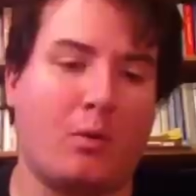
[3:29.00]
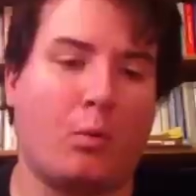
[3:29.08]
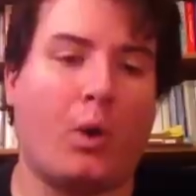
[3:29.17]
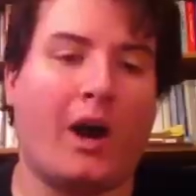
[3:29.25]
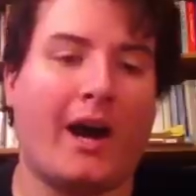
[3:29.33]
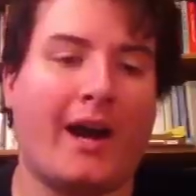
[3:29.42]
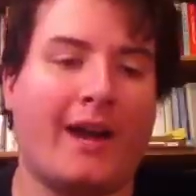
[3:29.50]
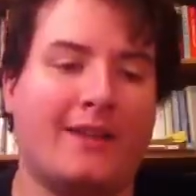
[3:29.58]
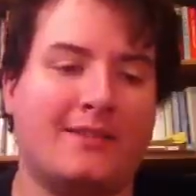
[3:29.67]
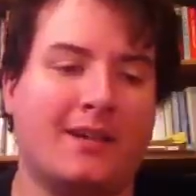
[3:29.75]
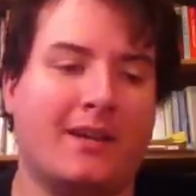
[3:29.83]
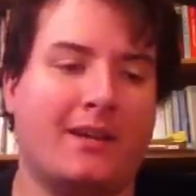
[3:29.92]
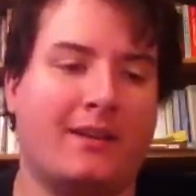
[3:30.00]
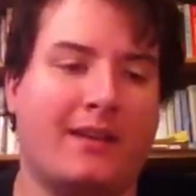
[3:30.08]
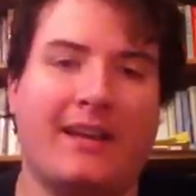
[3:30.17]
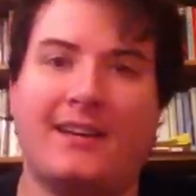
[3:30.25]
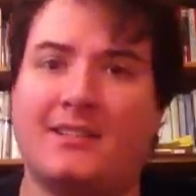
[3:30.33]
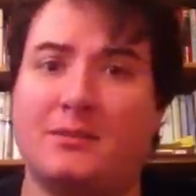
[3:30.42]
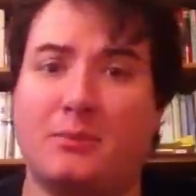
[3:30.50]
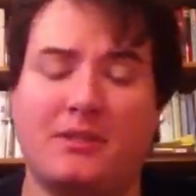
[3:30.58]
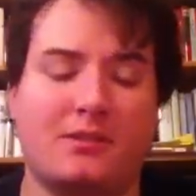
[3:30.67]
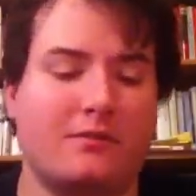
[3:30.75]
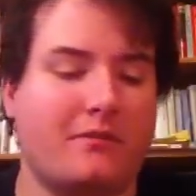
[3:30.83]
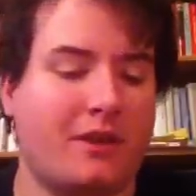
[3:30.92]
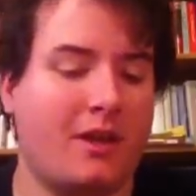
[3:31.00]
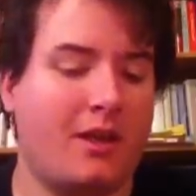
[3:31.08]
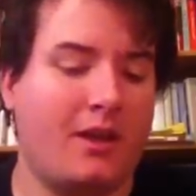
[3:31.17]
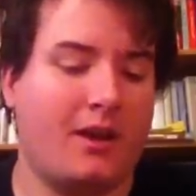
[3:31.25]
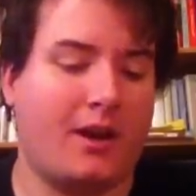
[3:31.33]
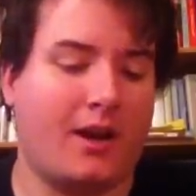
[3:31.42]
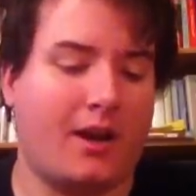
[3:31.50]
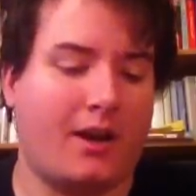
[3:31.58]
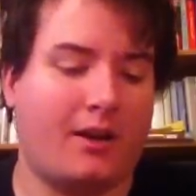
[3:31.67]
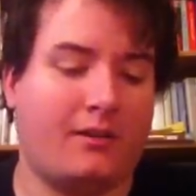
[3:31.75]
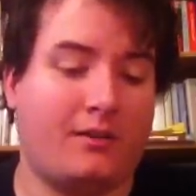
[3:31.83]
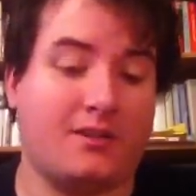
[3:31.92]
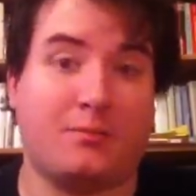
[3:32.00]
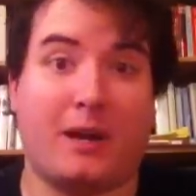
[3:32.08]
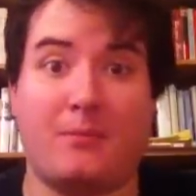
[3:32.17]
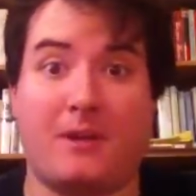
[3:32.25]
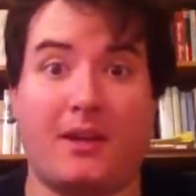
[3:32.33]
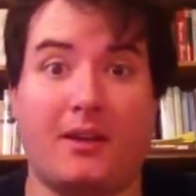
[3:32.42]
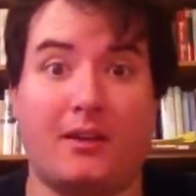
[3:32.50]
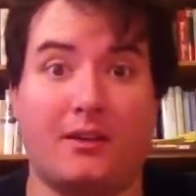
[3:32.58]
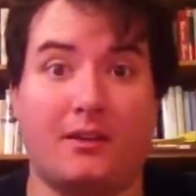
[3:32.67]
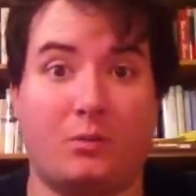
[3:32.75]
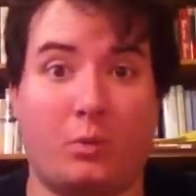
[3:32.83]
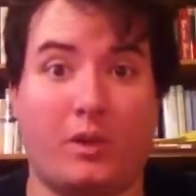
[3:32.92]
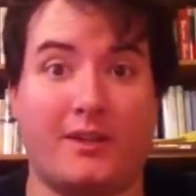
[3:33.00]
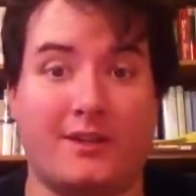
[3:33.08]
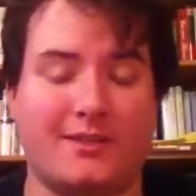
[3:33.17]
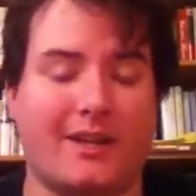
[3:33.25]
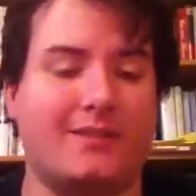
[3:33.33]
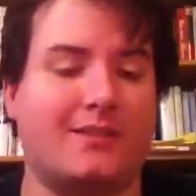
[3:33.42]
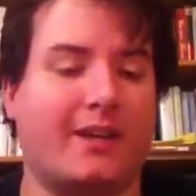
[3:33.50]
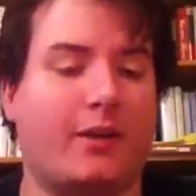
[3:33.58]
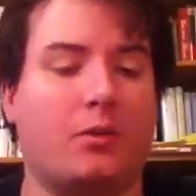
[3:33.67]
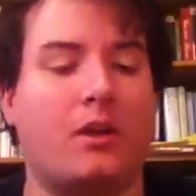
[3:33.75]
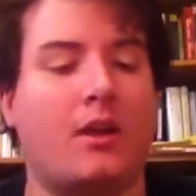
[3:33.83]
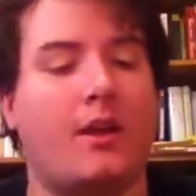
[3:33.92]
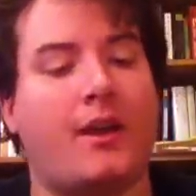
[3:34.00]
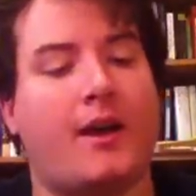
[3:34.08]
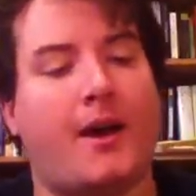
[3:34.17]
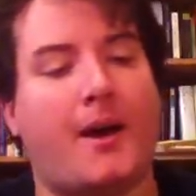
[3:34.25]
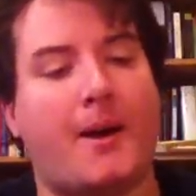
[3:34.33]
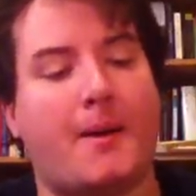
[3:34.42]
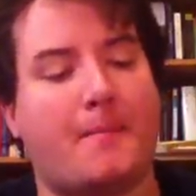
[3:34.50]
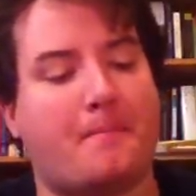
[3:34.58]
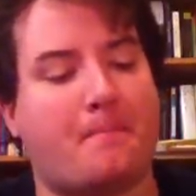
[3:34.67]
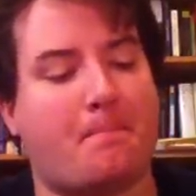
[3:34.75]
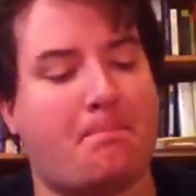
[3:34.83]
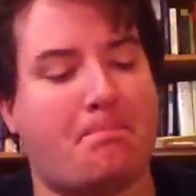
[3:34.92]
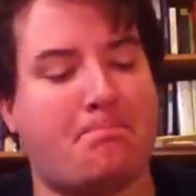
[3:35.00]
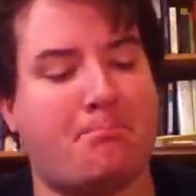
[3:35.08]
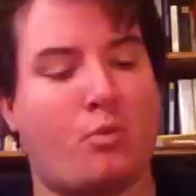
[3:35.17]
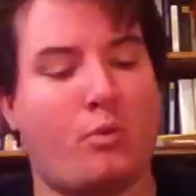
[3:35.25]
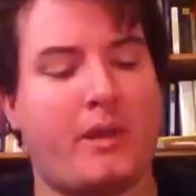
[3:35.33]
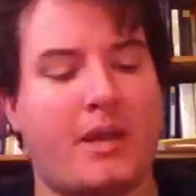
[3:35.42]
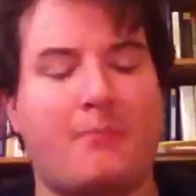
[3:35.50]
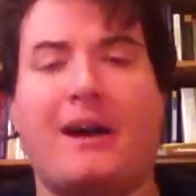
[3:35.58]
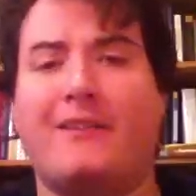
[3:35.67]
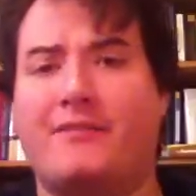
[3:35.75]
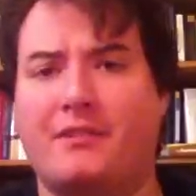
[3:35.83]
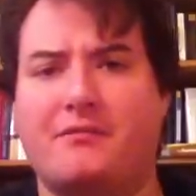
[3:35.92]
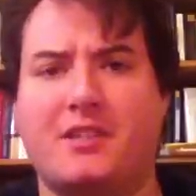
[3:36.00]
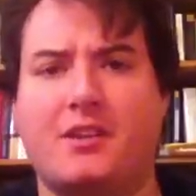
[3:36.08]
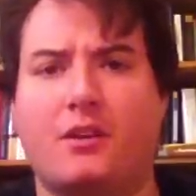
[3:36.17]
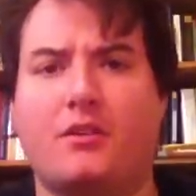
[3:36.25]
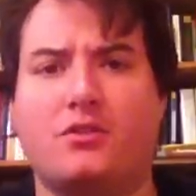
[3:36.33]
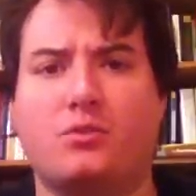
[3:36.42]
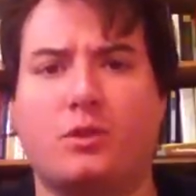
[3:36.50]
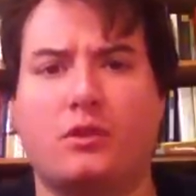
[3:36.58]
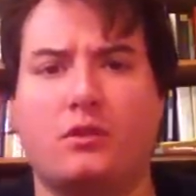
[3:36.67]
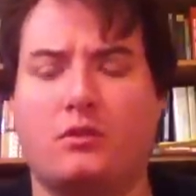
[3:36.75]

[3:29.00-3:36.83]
why it's not that expensive, despite being a Working Designs title. We'll be at about $15 on this one.